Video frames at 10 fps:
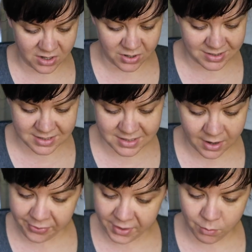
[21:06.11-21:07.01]
There is
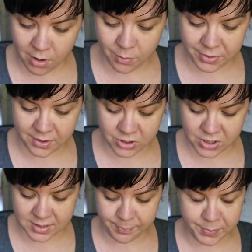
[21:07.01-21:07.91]
nothing wrong with her.
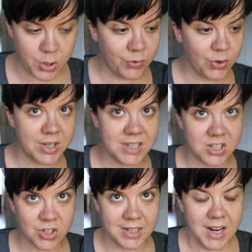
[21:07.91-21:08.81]
She's in beautiful
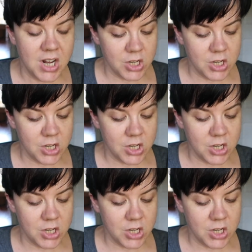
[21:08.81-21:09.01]
condition.